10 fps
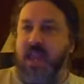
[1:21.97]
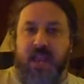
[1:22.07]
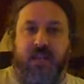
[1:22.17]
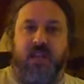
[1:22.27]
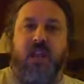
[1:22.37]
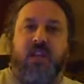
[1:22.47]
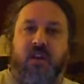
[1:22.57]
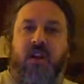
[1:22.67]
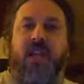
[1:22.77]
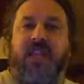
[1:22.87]
and
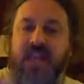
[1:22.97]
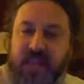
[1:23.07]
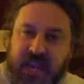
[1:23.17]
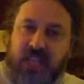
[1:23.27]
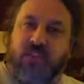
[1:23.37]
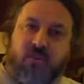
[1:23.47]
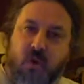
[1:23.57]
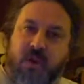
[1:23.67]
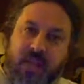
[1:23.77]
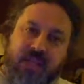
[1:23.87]
you're going to get heat
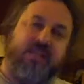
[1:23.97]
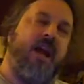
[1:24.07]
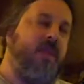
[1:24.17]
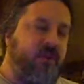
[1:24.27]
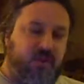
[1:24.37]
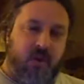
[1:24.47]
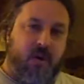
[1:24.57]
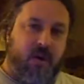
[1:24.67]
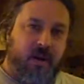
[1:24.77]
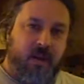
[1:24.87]
stroke inside the
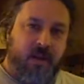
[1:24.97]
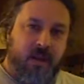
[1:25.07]
store